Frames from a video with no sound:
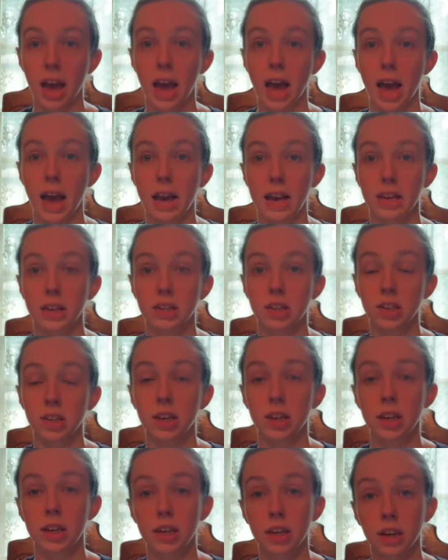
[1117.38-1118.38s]
and
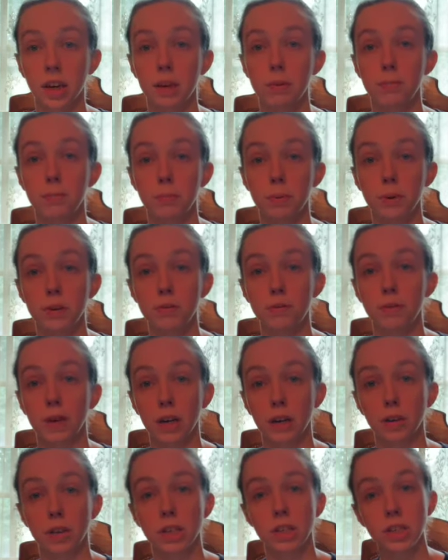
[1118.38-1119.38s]
it can be
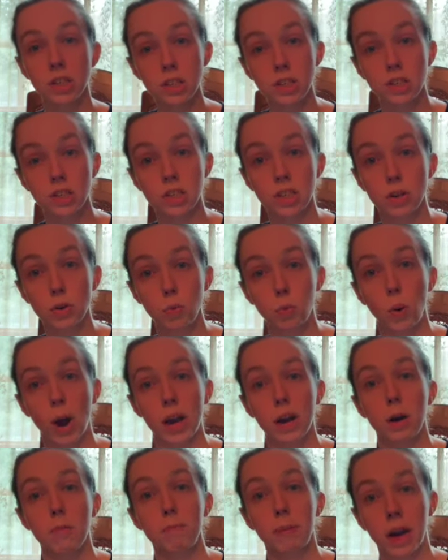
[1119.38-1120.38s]
very easy
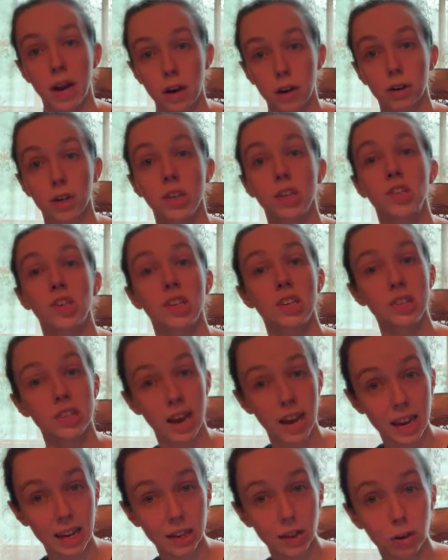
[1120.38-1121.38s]
when a parent is
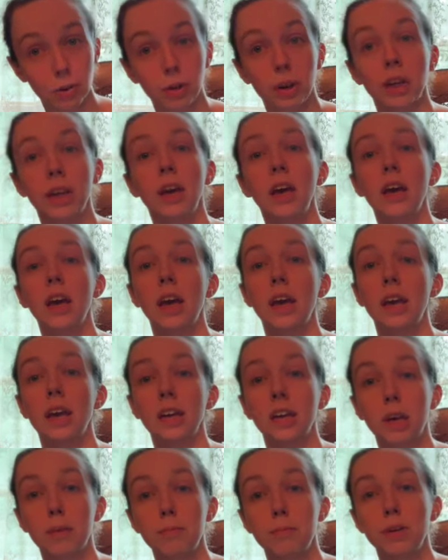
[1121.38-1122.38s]
angry.
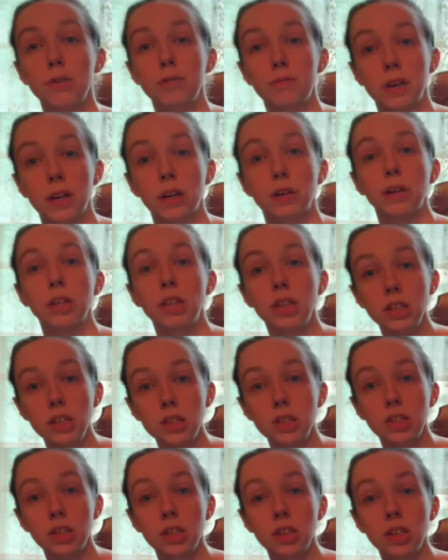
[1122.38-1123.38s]
It can be very
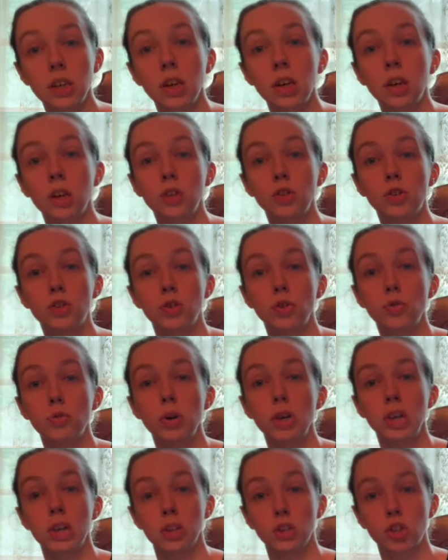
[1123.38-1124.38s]
easy to
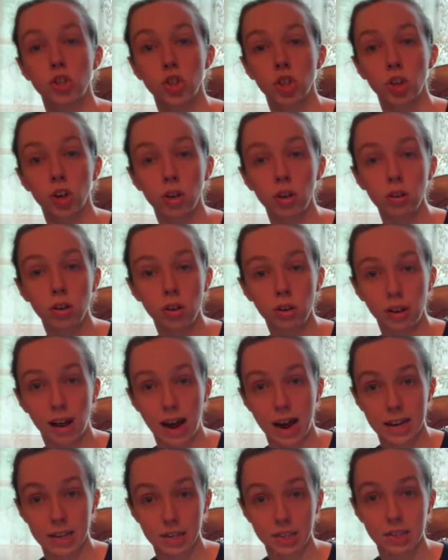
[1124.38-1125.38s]

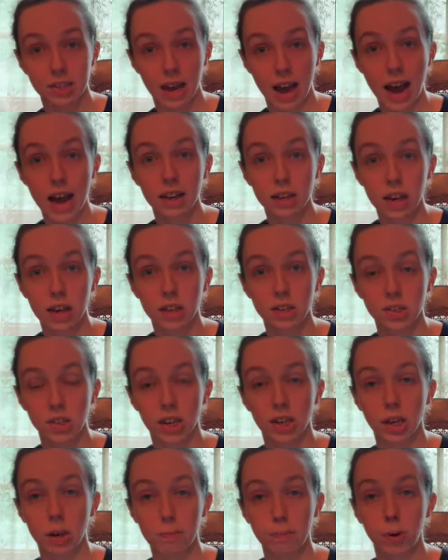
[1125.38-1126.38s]
internalize that and
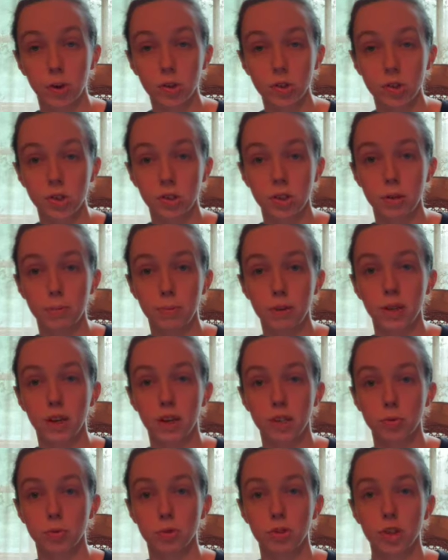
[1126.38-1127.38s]
take it personally
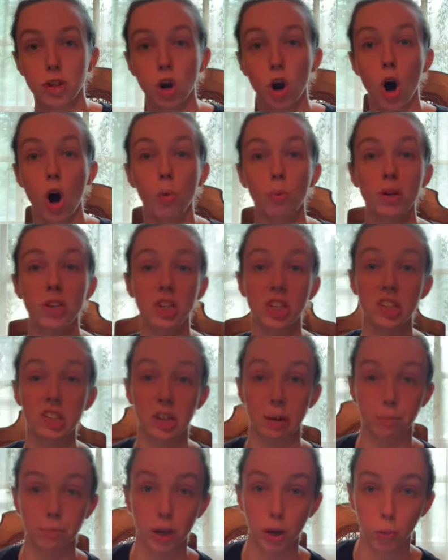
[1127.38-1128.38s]
because we think, oh, we did
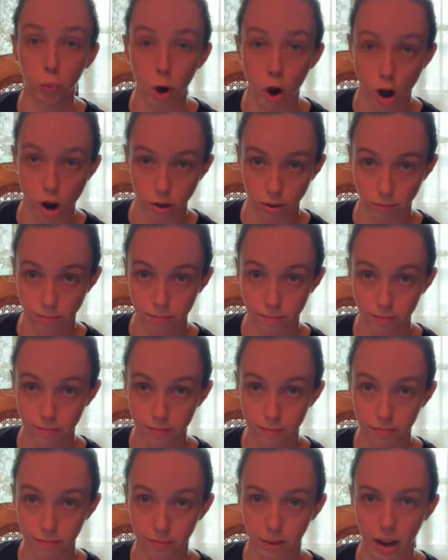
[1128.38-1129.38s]
something wrong.
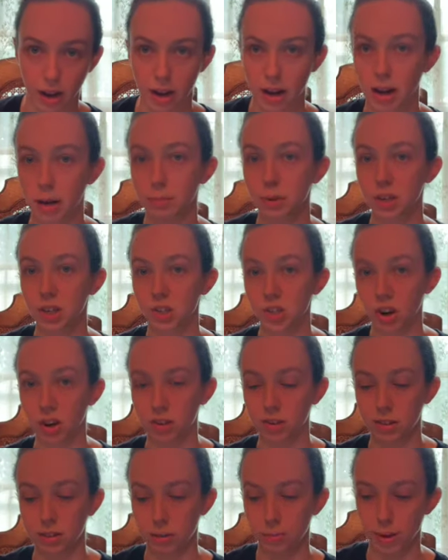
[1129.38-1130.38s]
And I'm going to
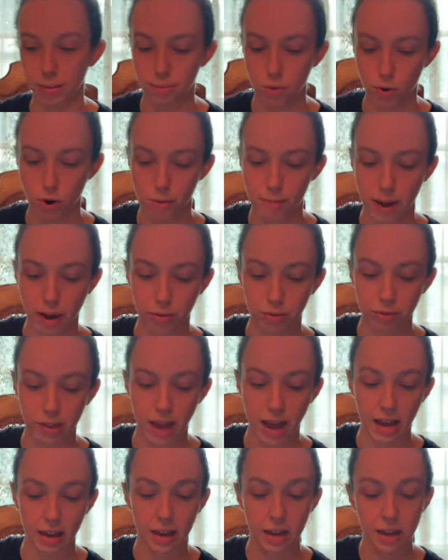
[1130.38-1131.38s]
talk a little bit more about
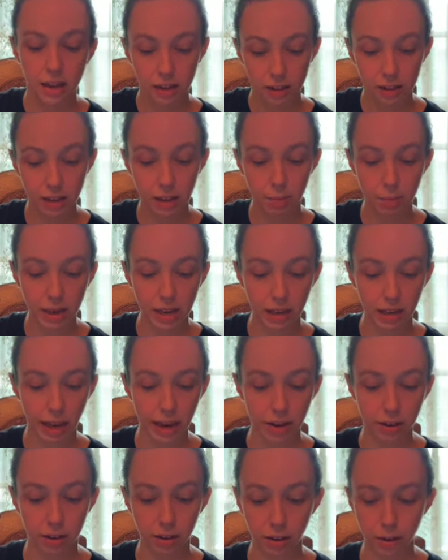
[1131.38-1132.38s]
that a little bit
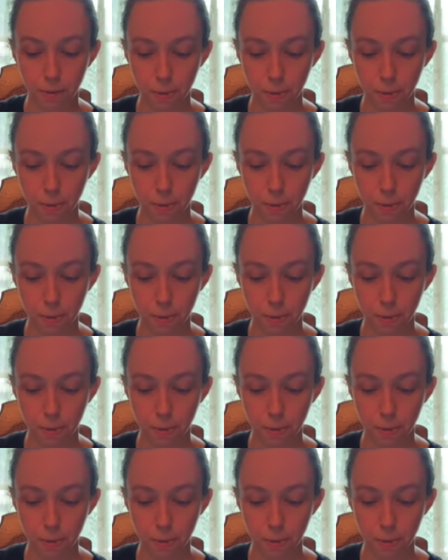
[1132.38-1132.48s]
later.